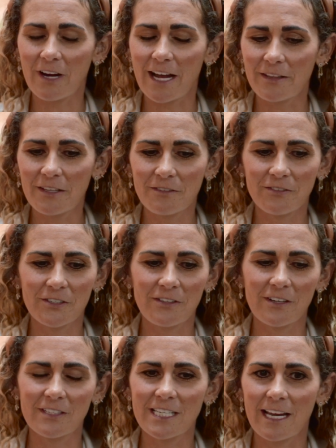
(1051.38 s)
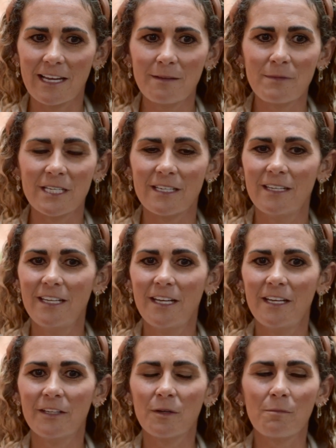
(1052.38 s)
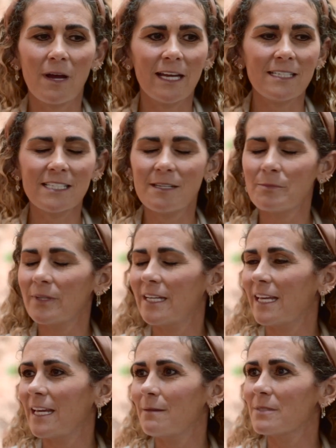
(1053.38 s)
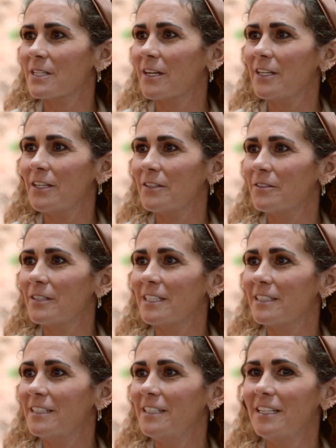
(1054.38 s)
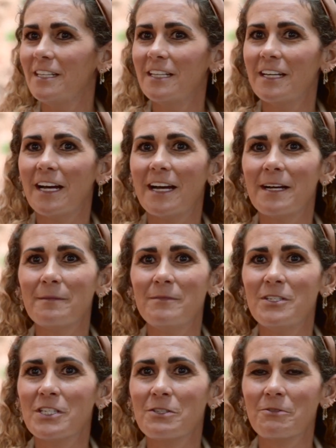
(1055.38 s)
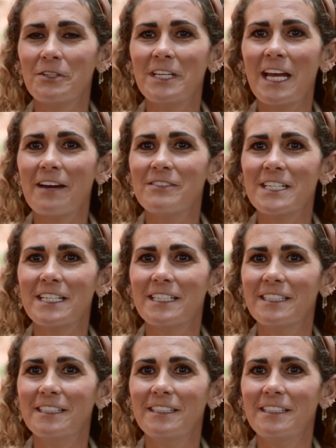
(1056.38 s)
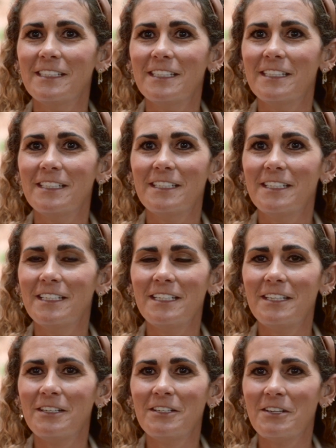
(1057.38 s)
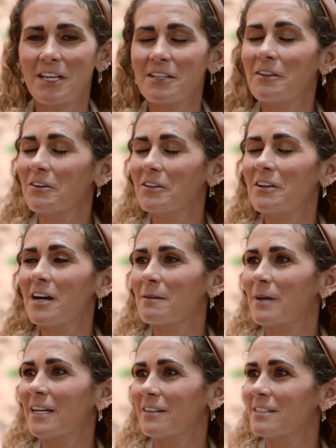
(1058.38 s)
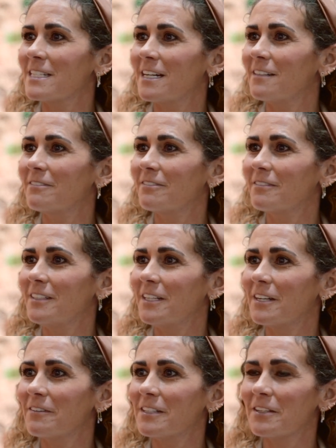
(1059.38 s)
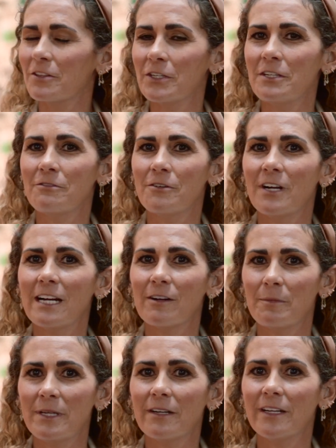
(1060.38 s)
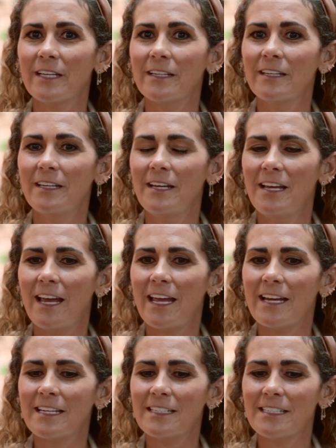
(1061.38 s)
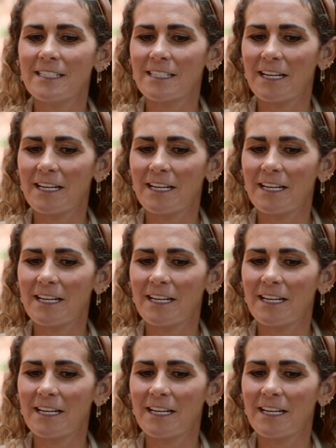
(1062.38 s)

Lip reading: out there for a long time, and your mind can play games on you, and you just really have to. You can learn a lot about yourself, in a 3 to 4 hour period, and